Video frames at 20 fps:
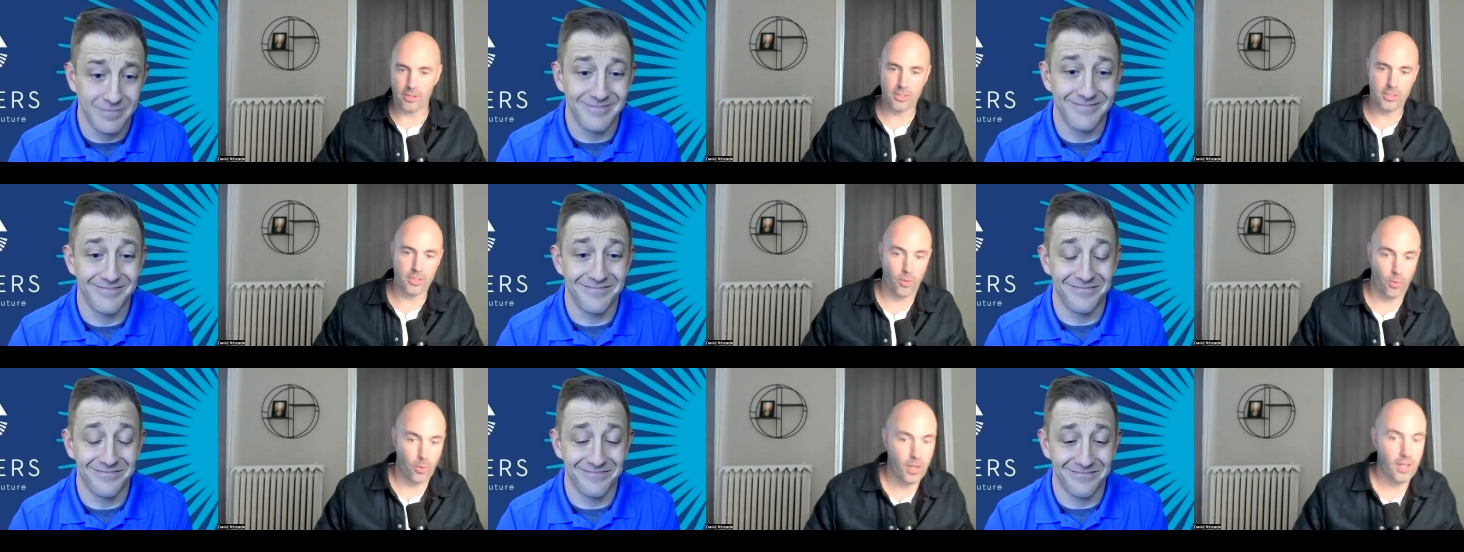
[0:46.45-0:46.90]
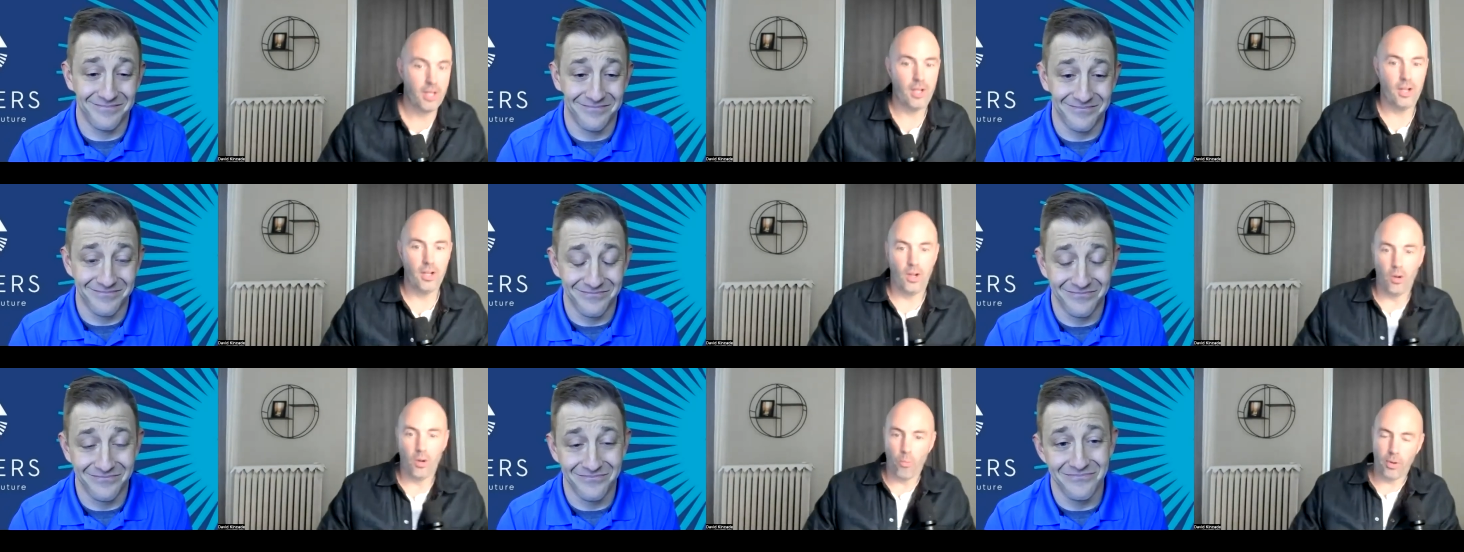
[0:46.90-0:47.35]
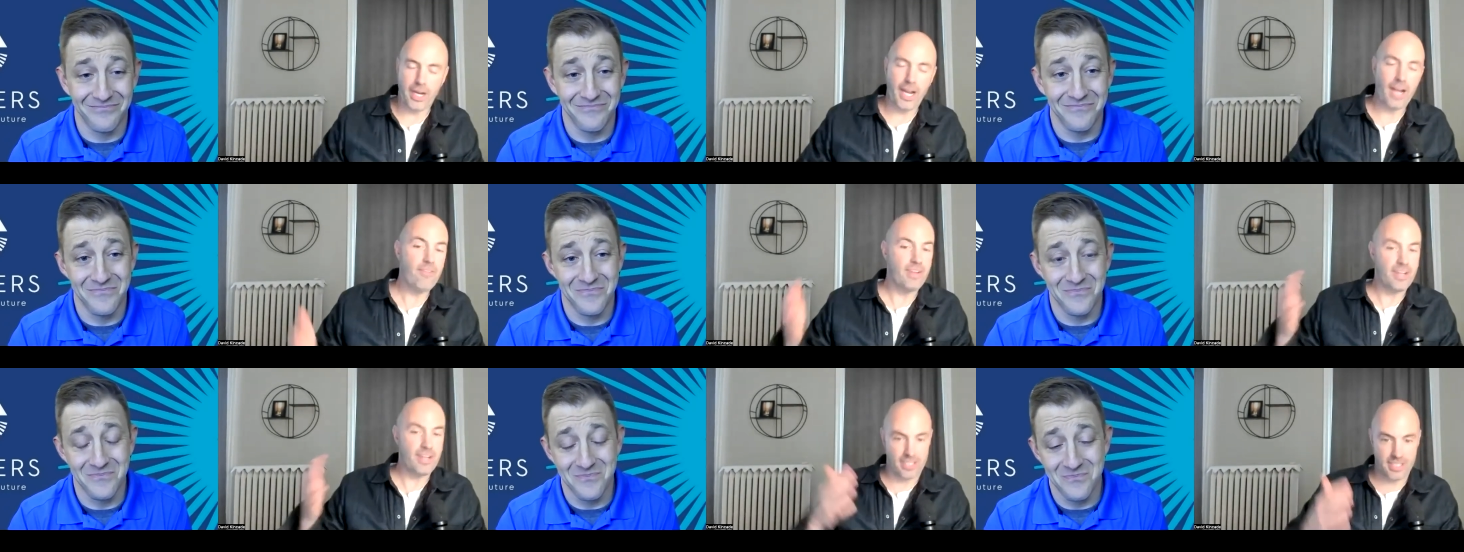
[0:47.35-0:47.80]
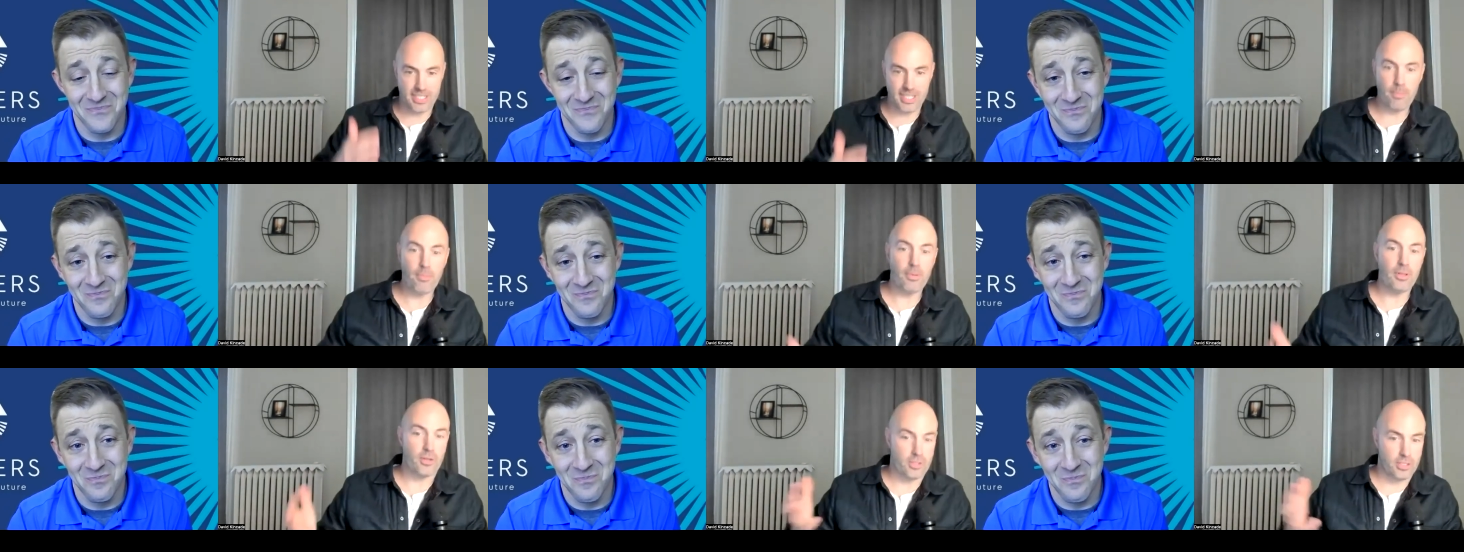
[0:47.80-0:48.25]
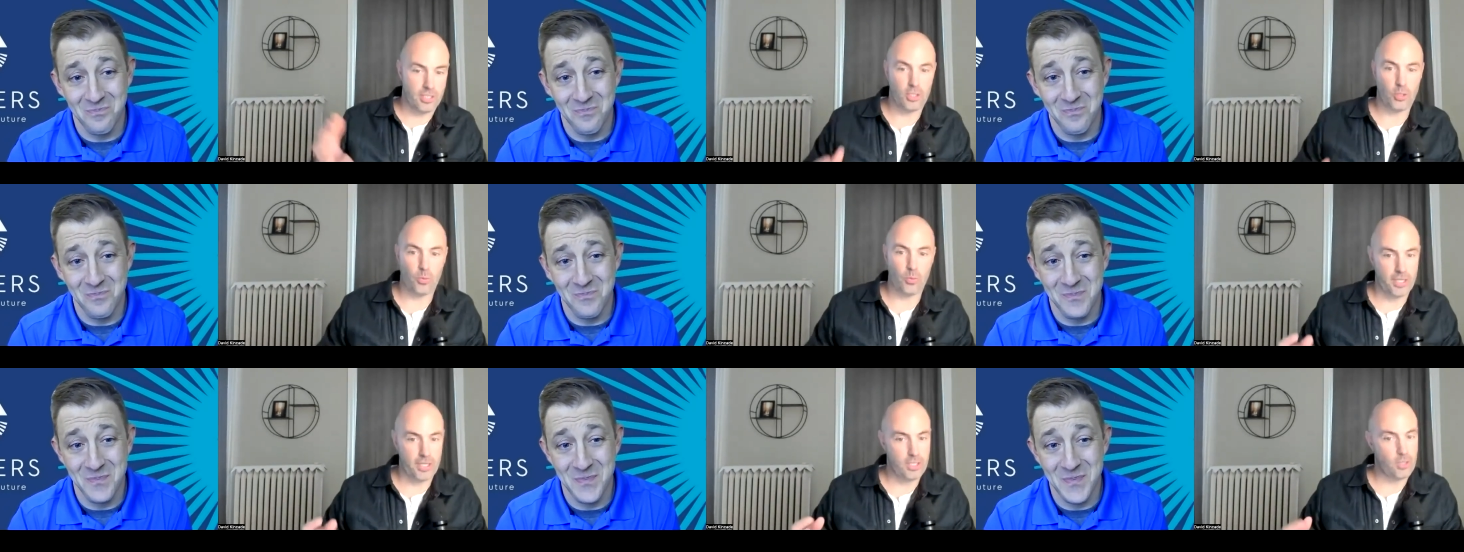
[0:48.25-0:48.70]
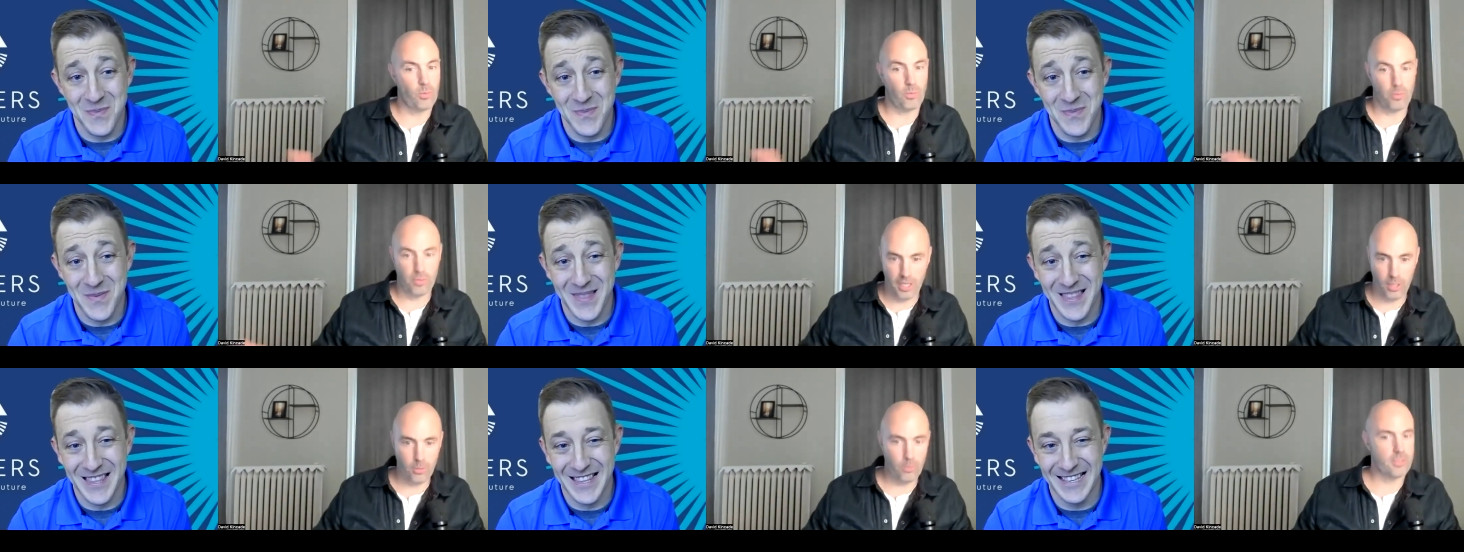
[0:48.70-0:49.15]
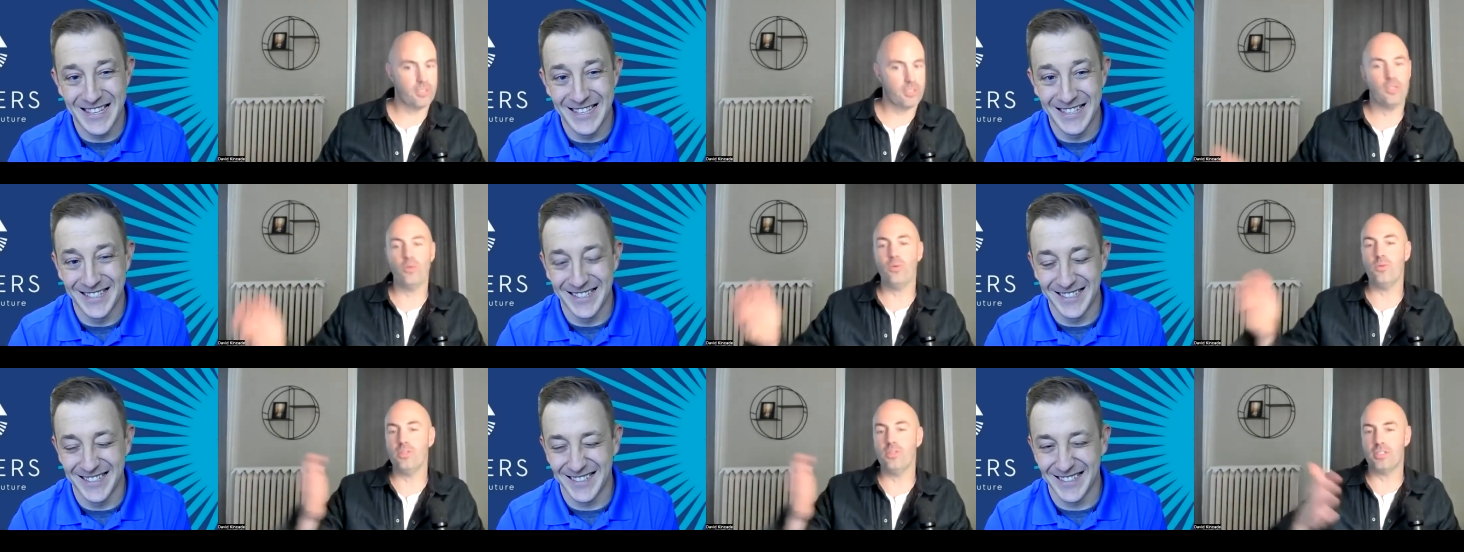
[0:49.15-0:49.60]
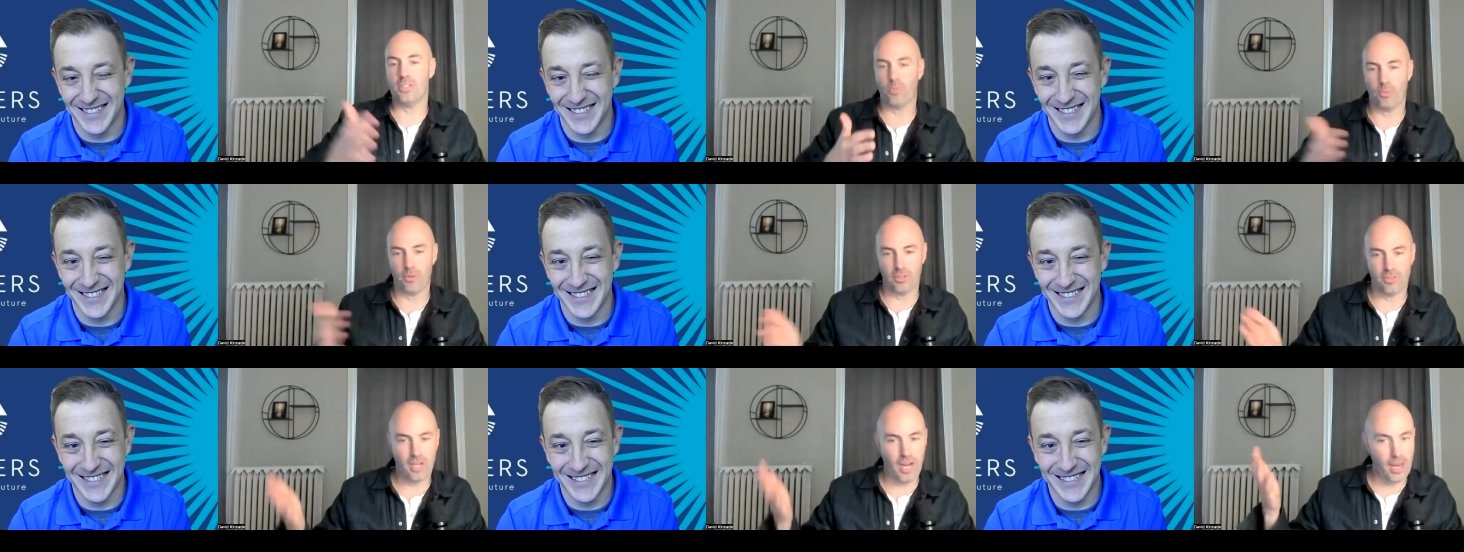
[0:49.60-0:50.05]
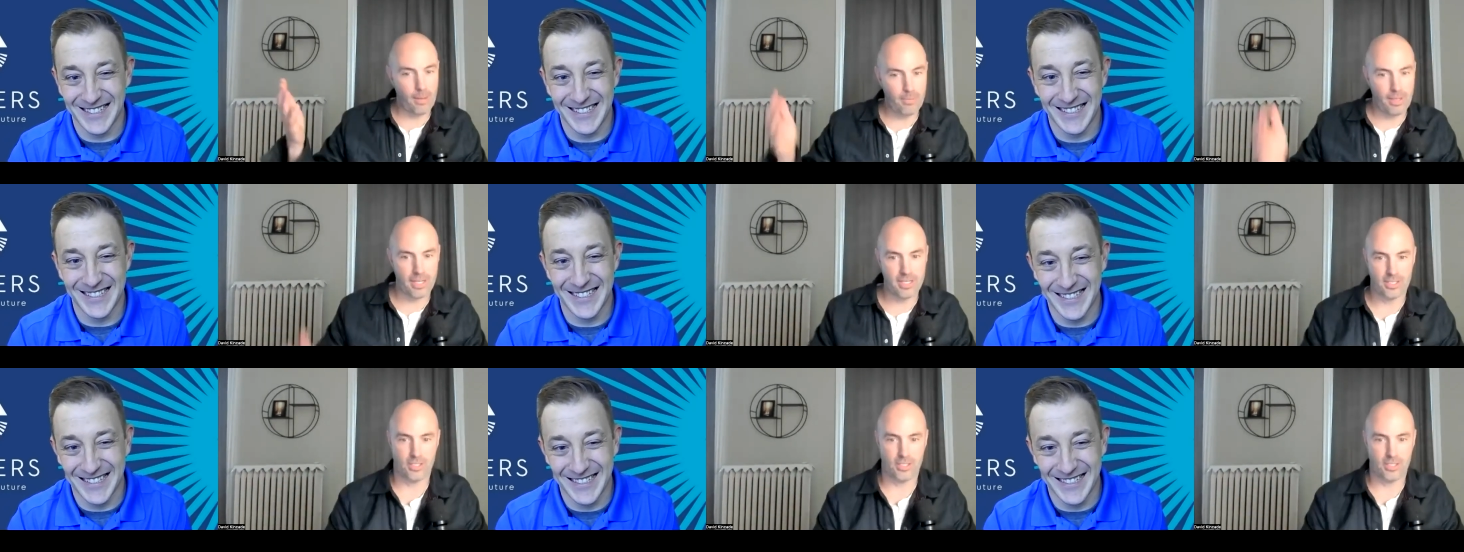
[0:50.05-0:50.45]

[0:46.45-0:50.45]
Speaker 1: So we're kind of in a similar situation where we're dealing with students and we're timeline.